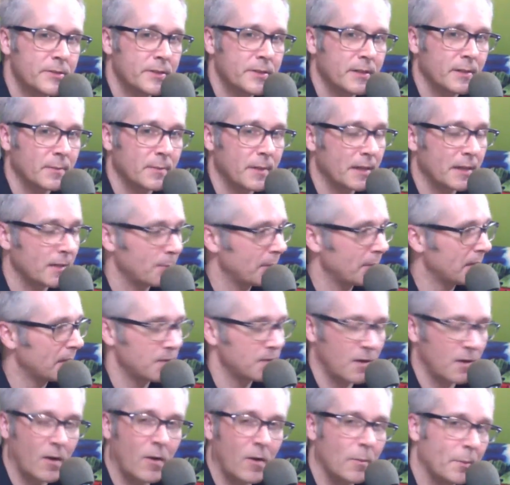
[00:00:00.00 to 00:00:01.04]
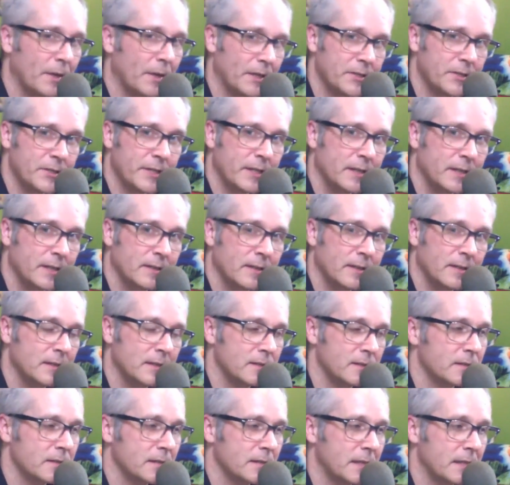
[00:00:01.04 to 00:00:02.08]
and i'm like but it's all pitching
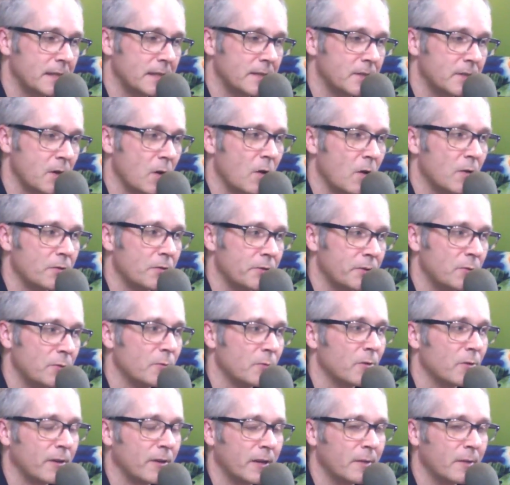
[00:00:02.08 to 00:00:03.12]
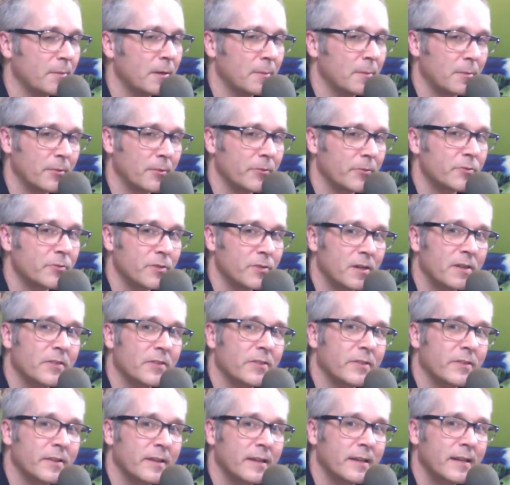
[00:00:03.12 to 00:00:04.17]
it's and it's all you earning people's
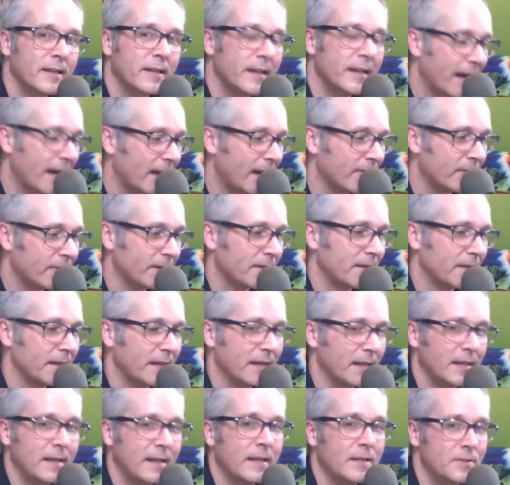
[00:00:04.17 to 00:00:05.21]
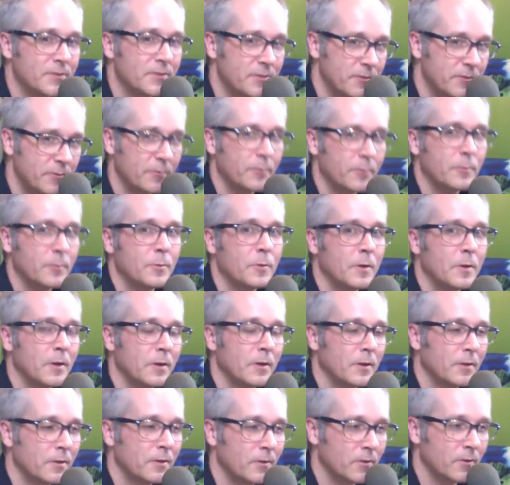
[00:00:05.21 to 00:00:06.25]
trust everything is you
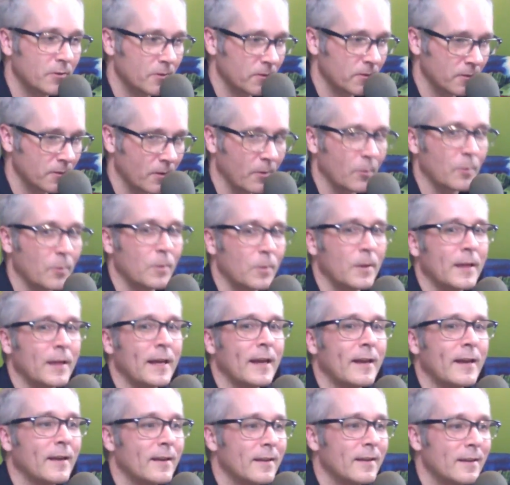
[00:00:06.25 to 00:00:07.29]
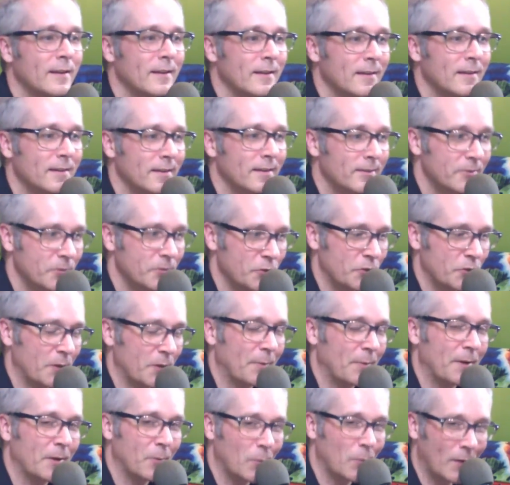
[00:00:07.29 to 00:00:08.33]
slowly
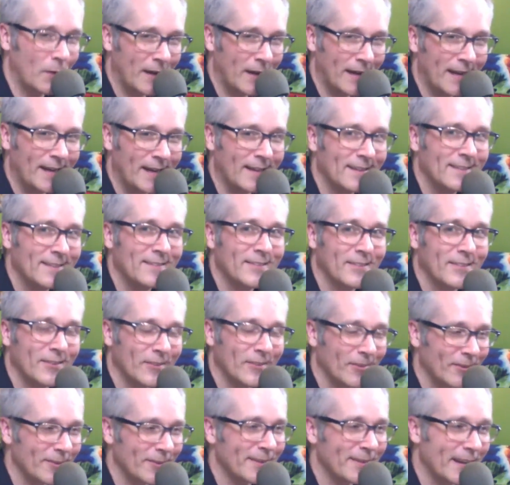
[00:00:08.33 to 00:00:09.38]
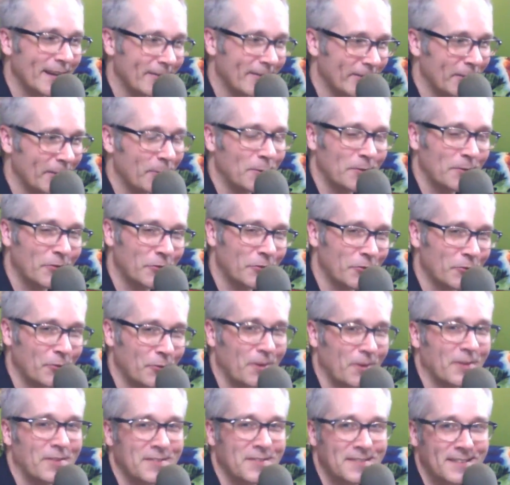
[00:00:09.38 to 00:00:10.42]
chipping away to earn everyone's
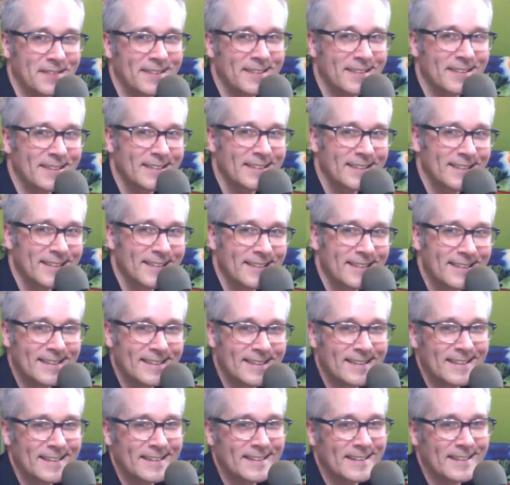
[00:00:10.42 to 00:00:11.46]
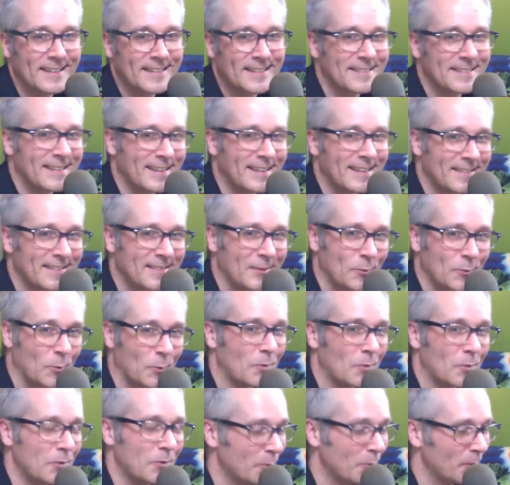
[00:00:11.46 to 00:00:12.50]
trust. is it? to
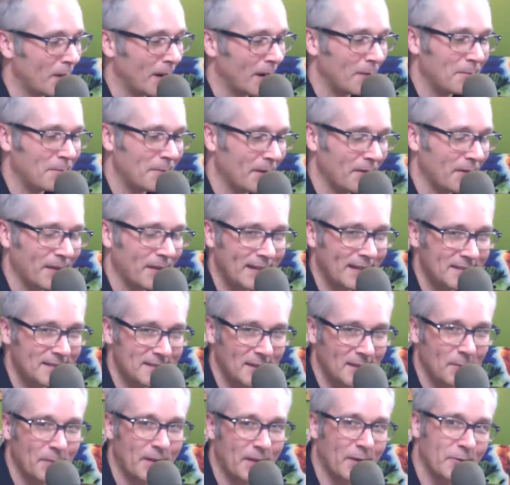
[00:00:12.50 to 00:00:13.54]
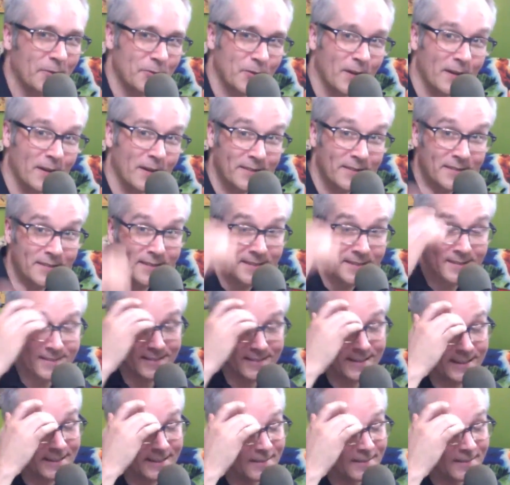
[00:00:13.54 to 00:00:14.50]
quote you, Rob, nothing gets done without trust, right?